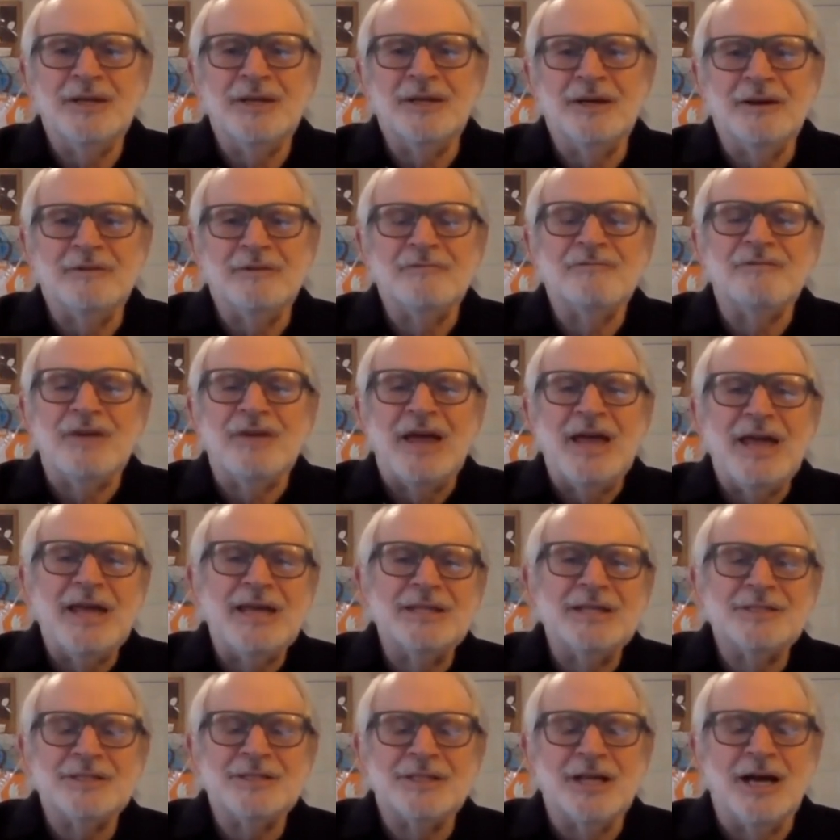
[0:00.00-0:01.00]

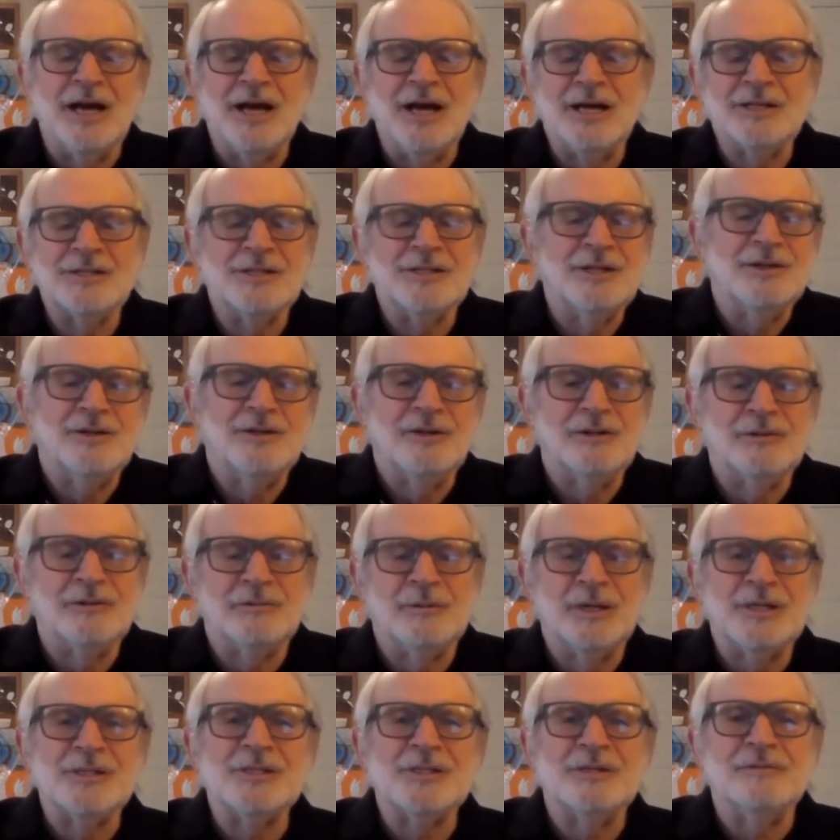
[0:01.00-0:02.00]
FANG stocks and all the
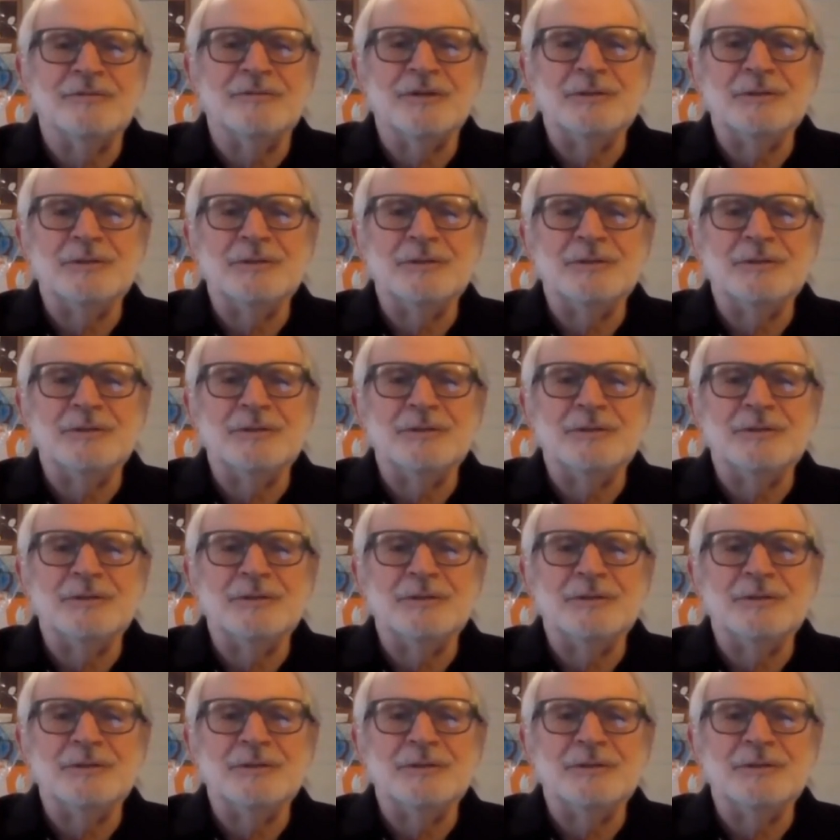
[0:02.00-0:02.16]
rest of it.